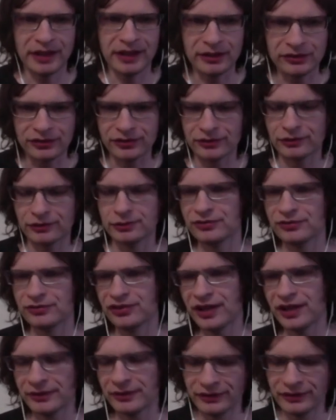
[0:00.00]
manage a group of
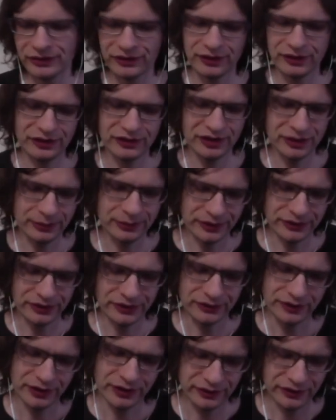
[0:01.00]
channels, the idea
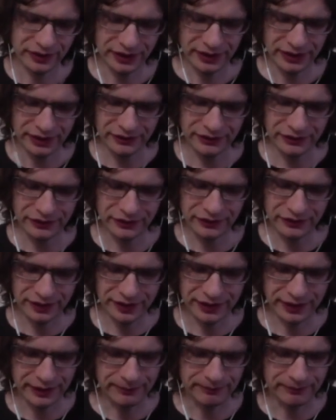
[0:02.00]
was the
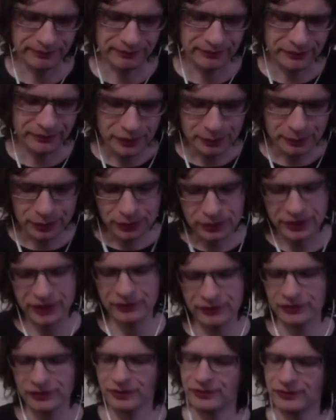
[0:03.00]
VCAs, you pull
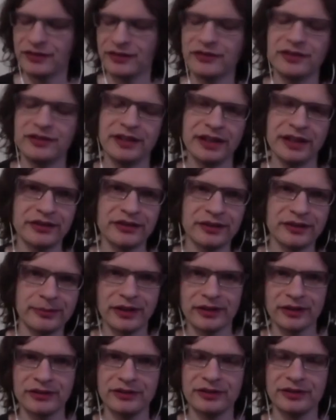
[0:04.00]
into the VCAs the
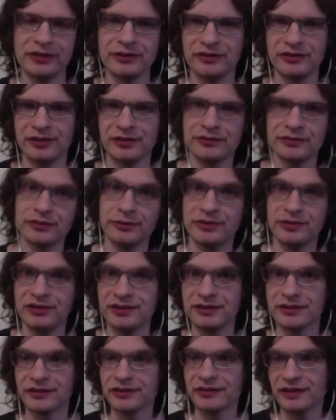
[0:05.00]
mics that you're using for a
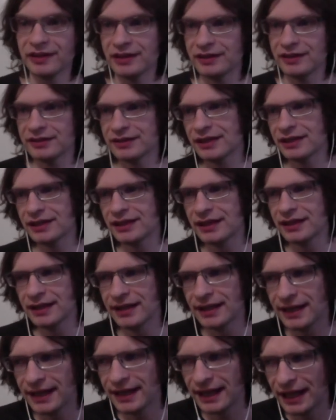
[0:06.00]
particular scene,
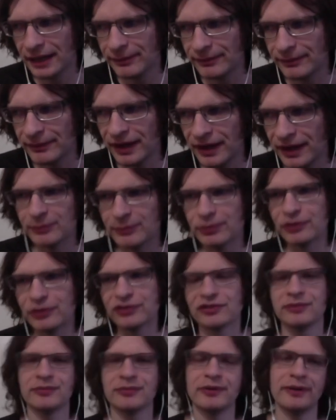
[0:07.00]
and then
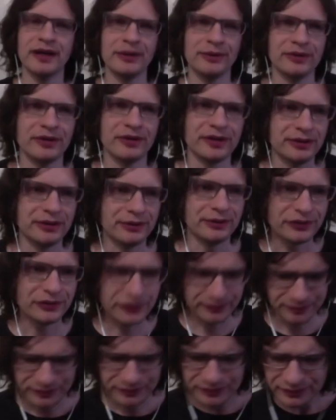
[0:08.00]
push them away when not in
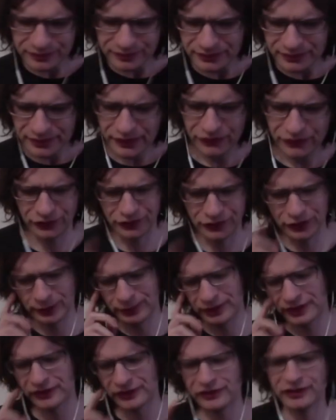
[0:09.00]
use. So the
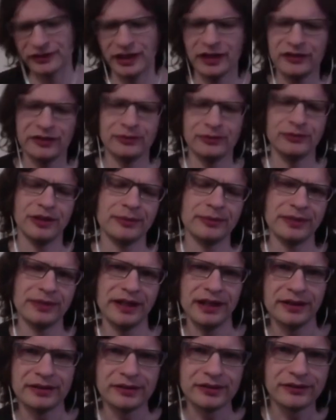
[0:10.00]
operator stays in one
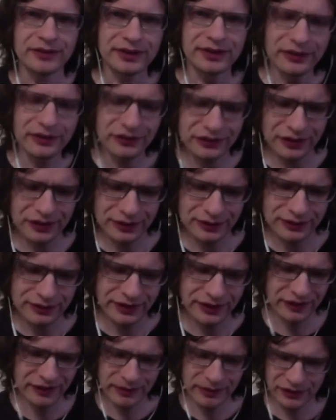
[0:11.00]
part of the
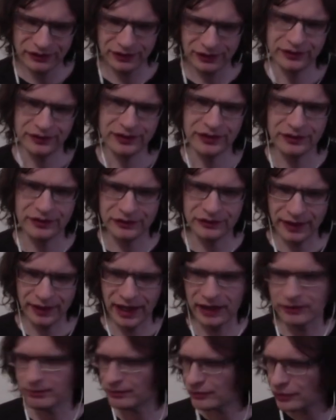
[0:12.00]
console and they're mixing on these
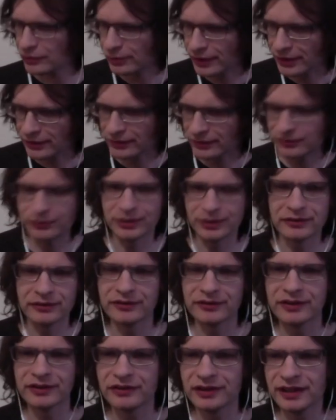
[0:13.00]
8, 12,
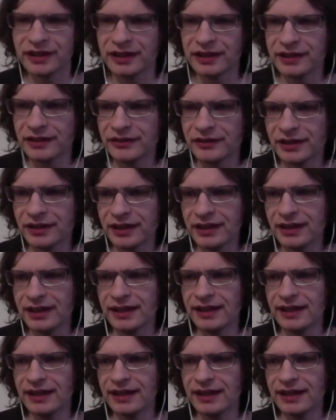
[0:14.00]
whatever VCAs.